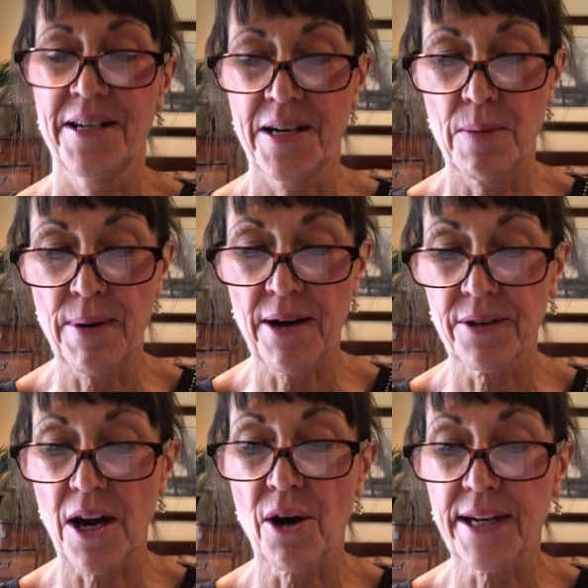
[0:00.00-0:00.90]
about
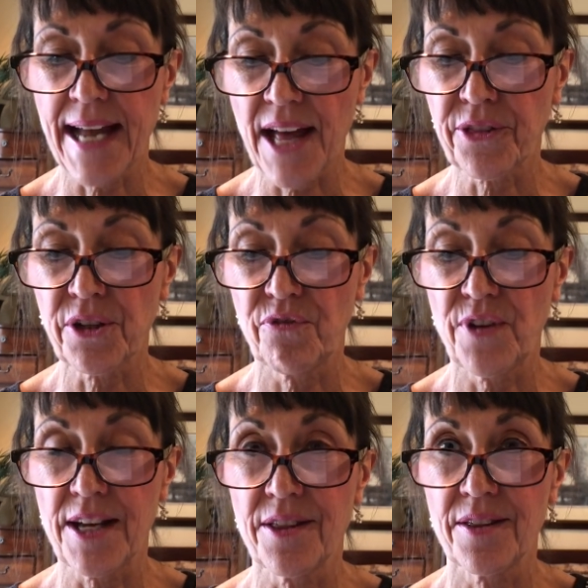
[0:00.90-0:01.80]
our Catholic
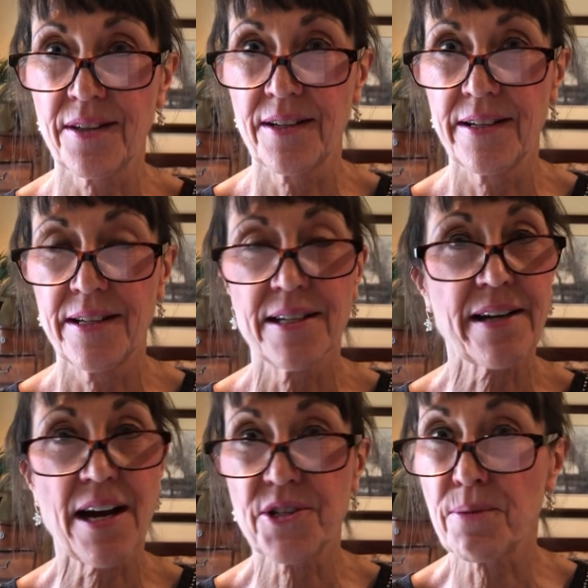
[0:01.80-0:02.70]
faith,
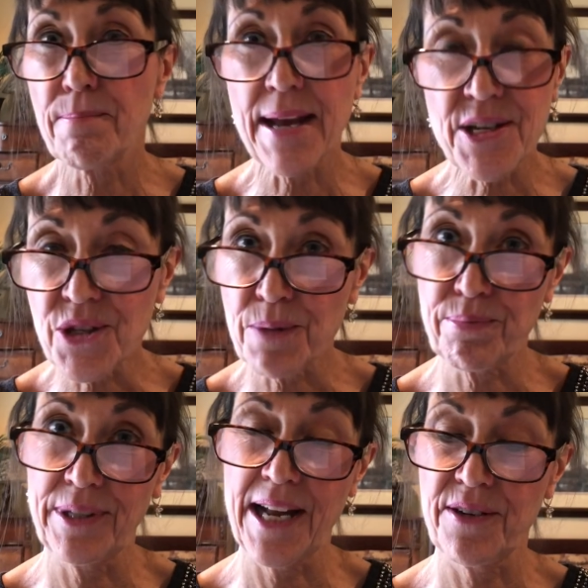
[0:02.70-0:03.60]
God's amazing
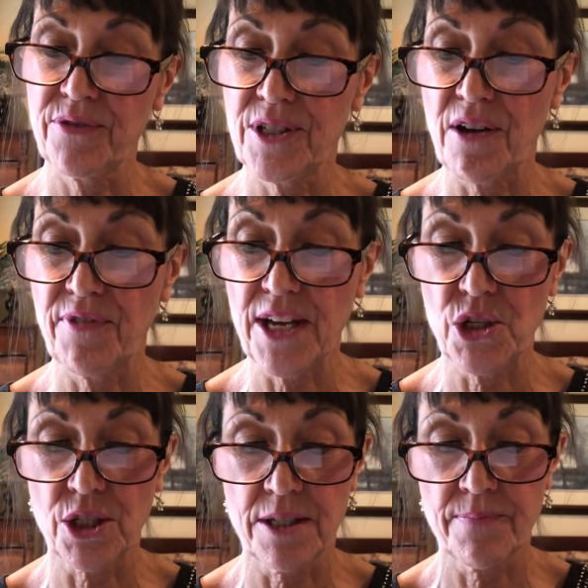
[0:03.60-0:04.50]
plan of
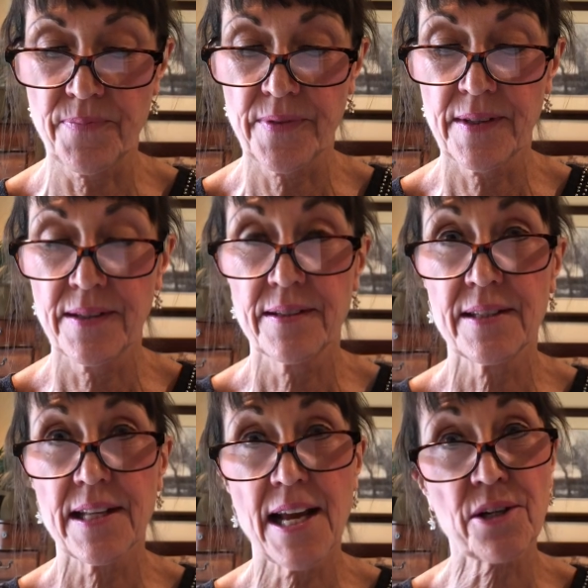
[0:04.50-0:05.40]
salvation,
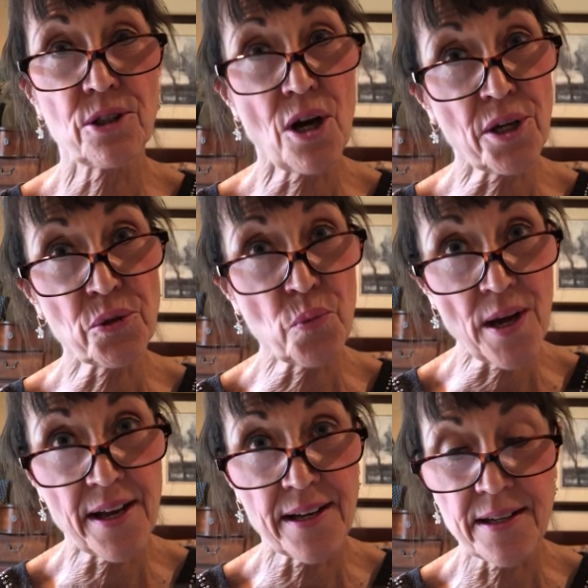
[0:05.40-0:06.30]
and along the
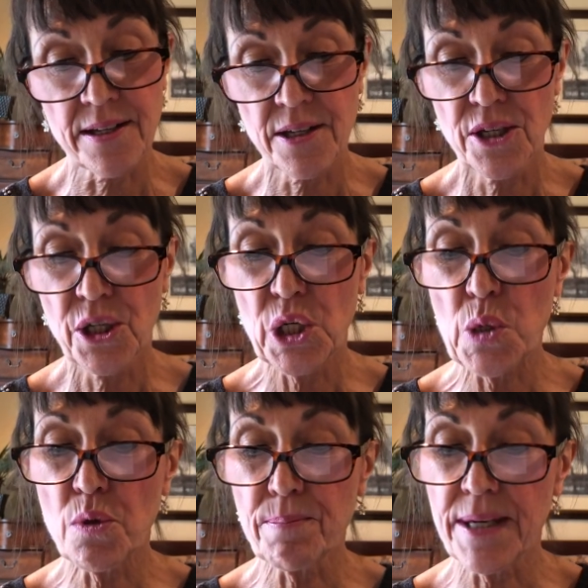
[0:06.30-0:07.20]
way, you
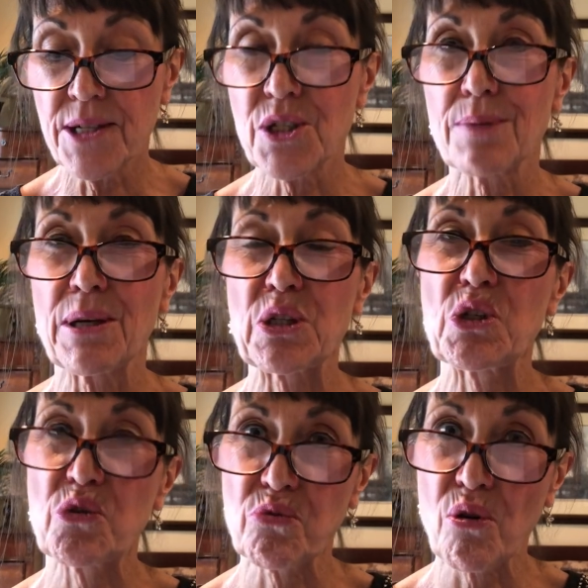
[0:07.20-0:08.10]
will meet some
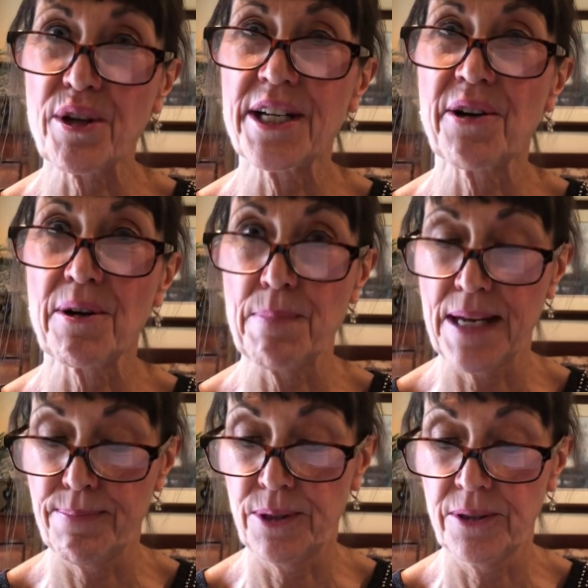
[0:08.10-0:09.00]
extraordinary
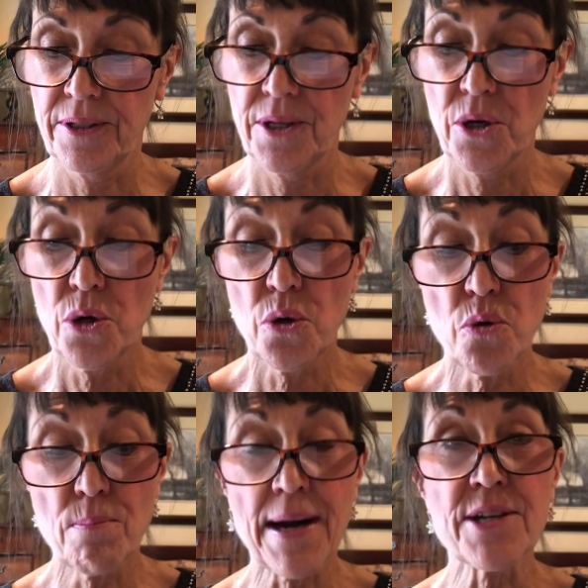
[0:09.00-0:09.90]
people who
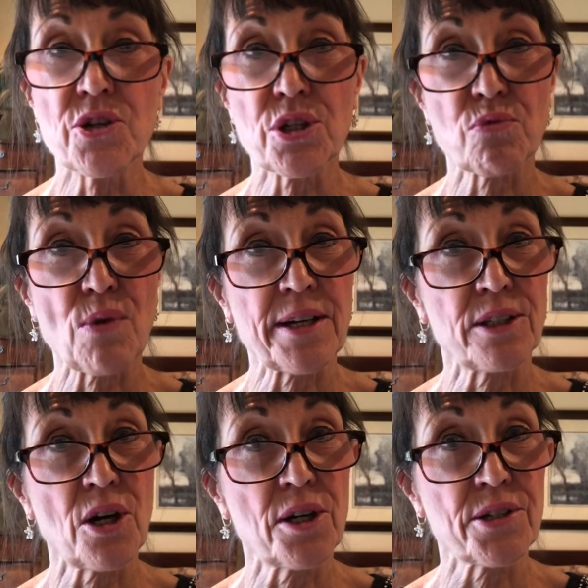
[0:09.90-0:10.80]
might just run
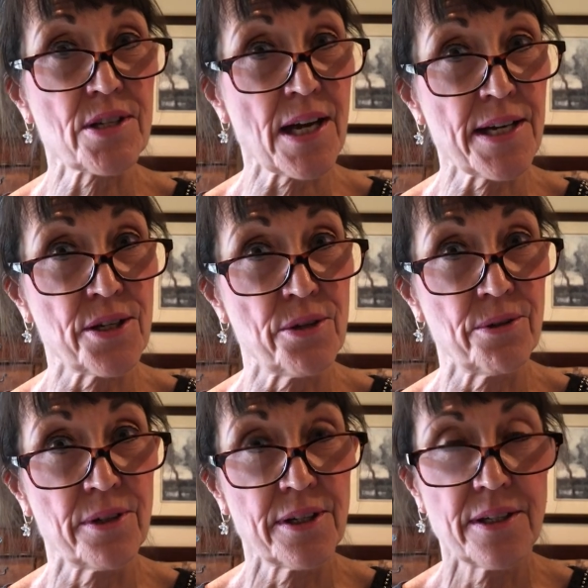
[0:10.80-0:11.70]
alongside you,
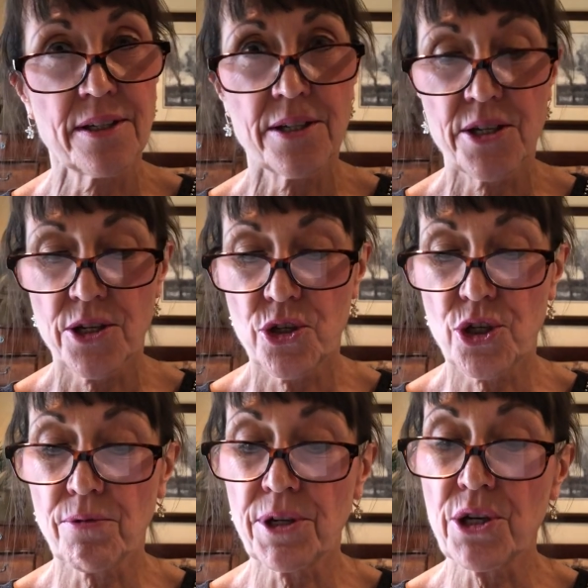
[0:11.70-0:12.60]

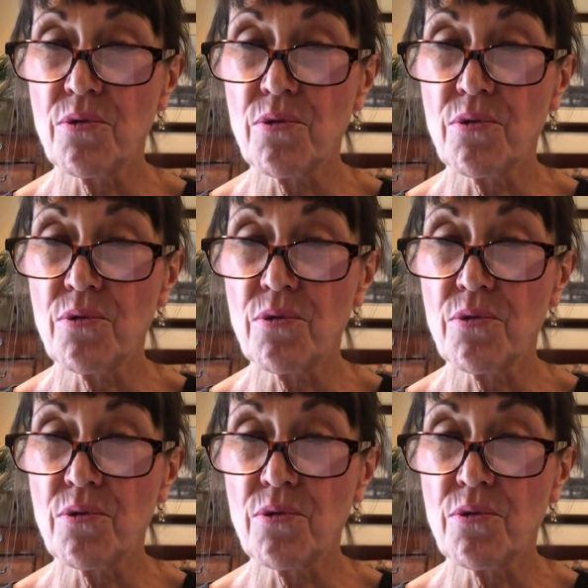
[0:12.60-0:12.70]
cheering you